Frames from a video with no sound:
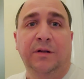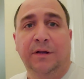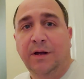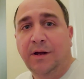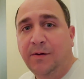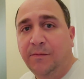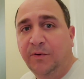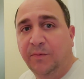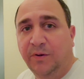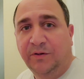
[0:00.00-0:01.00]
You
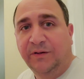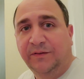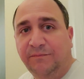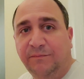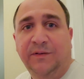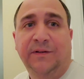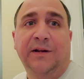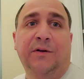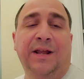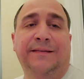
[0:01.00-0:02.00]
might just see it
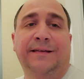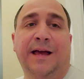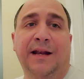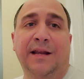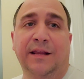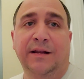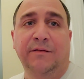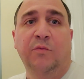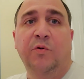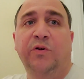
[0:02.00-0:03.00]
on that side, and
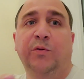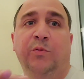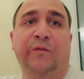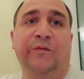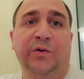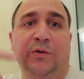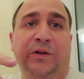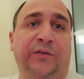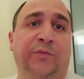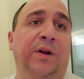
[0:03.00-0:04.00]
then we'll do the review on
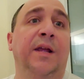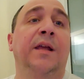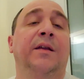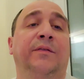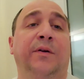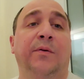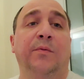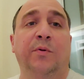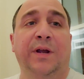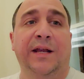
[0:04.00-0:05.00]
this one. So
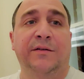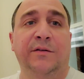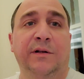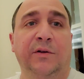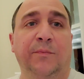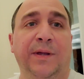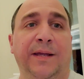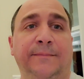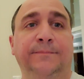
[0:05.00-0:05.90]
we'll catch you in a little bit.